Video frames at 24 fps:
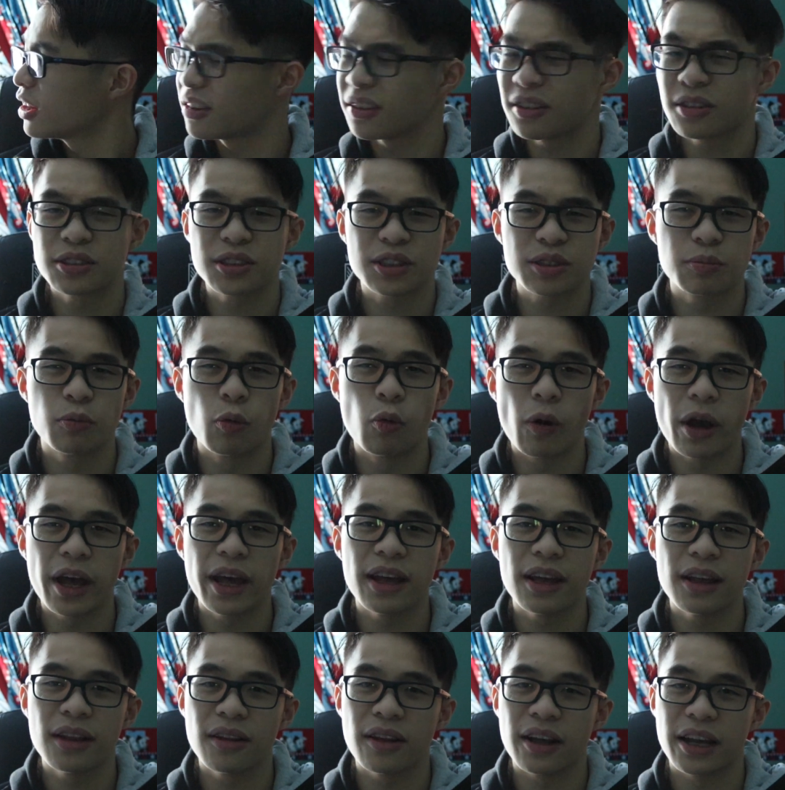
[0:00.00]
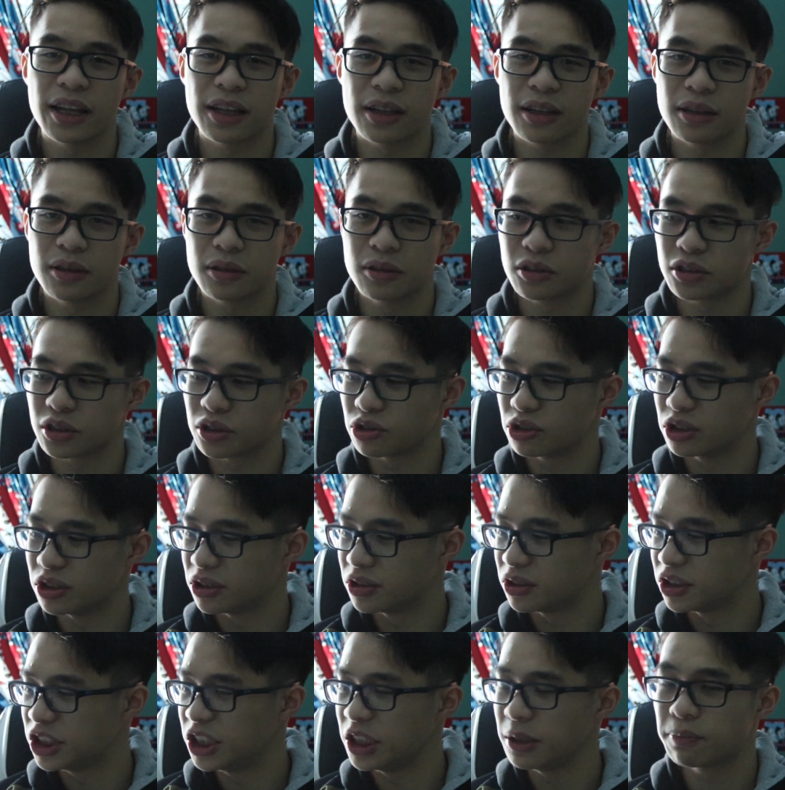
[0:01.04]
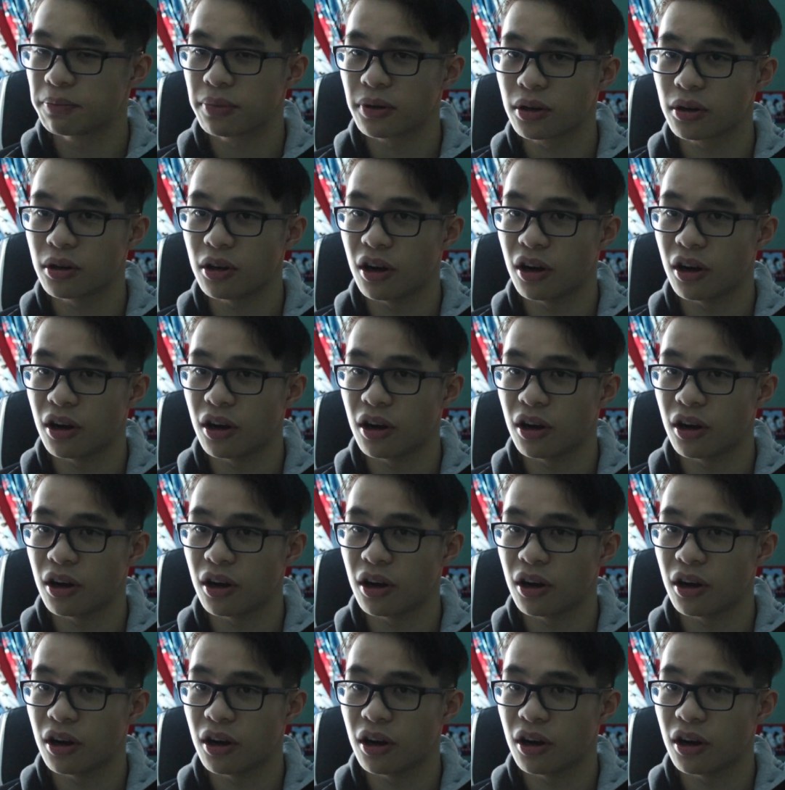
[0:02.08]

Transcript: There's cheaper